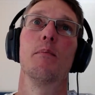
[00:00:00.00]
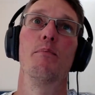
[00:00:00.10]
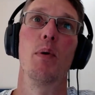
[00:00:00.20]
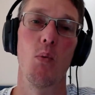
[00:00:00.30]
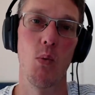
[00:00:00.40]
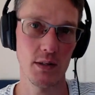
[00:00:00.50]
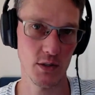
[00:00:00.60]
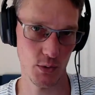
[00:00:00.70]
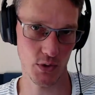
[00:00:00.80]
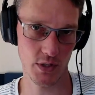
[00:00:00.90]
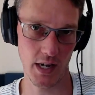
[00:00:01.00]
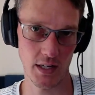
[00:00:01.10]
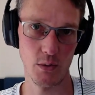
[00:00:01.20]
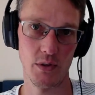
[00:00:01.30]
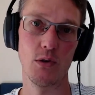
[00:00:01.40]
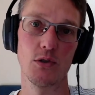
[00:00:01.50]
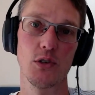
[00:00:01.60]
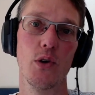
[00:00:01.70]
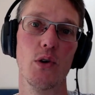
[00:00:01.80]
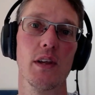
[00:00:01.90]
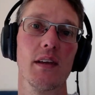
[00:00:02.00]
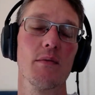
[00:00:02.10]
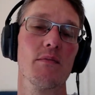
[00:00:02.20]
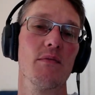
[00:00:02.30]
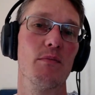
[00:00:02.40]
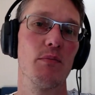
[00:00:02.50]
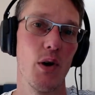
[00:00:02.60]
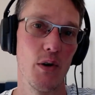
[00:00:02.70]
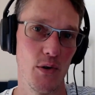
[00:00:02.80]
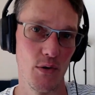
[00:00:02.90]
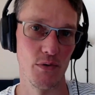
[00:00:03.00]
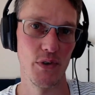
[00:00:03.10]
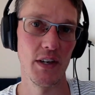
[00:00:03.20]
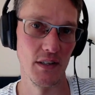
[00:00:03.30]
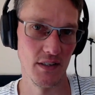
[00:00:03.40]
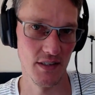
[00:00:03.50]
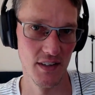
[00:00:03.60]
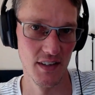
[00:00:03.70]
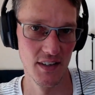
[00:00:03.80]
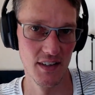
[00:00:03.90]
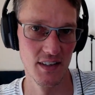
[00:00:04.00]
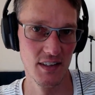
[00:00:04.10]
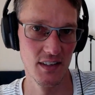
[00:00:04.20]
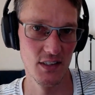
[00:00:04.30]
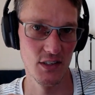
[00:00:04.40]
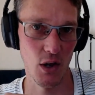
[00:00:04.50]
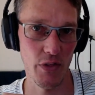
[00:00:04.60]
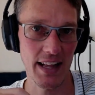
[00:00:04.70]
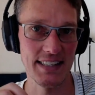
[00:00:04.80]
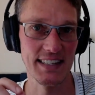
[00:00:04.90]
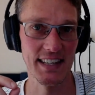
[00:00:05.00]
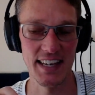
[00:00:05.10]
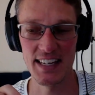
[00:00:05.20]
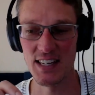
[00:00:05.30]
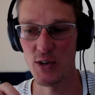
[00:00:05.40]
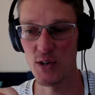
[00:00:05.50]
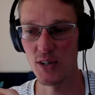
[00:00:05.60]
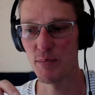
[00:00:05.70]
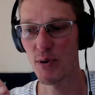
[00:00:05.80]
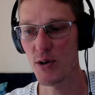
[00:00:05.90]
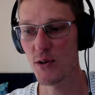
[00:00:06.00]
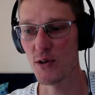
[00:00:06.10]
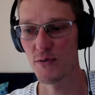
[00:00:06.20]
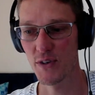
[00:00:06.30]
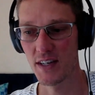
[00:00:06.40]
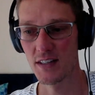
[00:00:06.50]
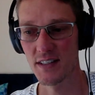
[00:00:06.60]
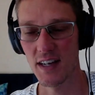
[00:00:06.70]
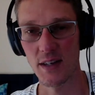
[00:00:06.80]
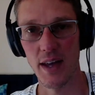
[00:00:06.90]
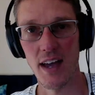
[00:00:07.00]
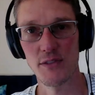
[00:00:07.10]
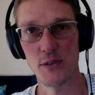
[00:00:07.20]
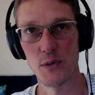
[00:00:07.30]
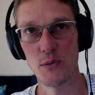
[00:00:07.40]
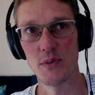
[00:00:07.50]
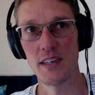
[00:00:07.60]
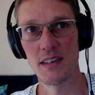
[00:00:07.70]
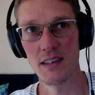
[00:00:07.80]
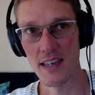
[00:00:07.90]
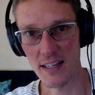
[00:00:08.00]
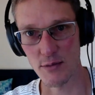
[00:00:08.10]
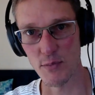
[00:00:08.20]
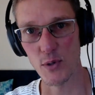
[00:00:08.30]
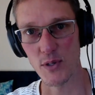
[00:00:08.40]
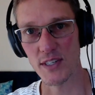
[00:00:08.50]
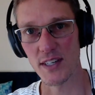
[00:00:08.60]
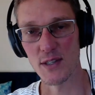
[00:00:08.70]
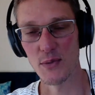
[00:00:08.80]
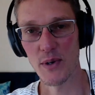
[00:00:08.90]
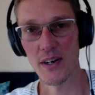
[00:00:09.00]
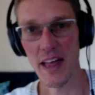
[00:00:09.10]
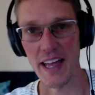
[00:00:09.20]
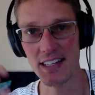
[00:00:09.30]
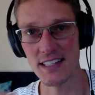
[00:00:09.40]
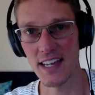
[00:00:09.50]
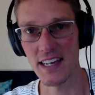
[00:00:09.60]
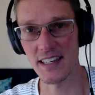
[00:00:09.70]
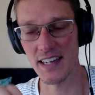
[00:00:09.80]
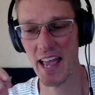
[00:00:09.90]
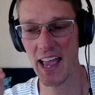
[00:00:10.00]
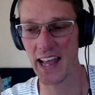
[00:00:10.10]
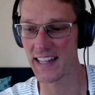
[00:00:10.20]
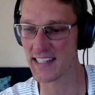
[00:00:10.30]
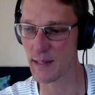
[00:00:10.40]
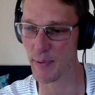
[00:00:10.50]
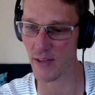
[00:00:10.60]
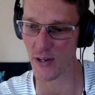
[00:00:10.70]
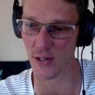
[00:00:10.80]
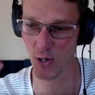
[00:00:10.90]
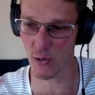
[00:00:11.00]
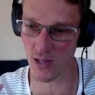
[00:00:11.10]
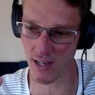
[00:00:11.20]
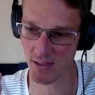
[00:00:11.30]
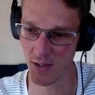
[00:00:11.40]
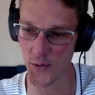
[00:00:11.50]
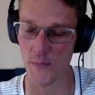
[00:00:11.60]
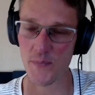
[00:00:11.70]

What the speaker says: But once you are staked, you're then also earning protocol fees. So that's the key to earning the protocol fees, is that you have to get some USD as well and stake it. And this is the part that I don't like, though.